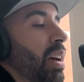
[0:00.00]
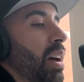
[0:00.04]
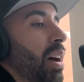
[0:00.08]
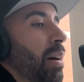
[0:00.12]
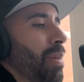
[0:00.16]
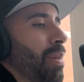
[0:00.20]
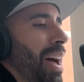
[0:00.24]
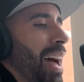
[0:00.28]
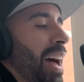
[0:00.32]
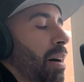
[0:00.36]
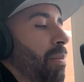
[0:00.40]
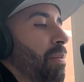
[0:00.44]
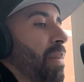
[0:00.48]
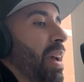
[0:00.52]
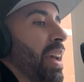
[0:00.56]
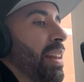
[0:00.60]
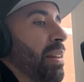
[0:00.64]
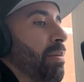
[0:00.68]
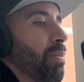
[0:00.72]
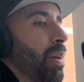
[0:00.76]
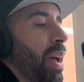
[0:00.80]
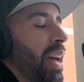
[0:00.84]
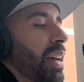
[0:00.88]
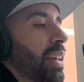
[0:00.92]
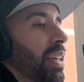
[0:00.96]
about how
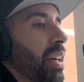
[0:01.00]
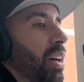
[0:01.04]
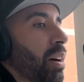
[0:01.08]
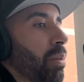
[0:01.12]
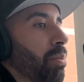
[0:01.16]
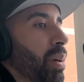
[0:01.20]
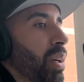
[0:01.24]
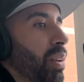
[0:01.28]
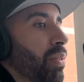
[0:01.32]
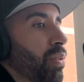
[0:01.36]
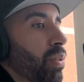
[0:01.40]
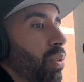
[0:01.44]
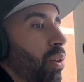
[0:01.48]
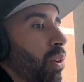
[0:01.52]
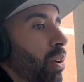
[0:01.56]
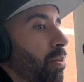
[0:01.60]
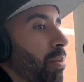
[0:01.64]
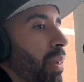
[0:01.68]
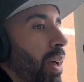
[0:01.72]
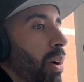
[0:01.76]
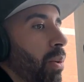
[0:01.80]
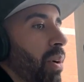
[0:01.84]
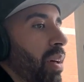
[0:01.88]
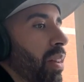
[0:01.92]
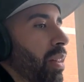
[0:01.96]
Manny Pacquiao beat Floyd
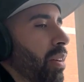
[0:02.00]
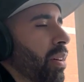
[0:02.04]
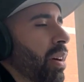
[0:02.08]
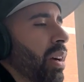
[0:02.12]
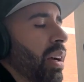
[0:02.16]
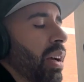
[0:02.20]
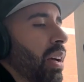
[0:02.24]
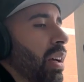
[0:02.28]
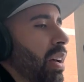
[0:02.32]
Mayweather.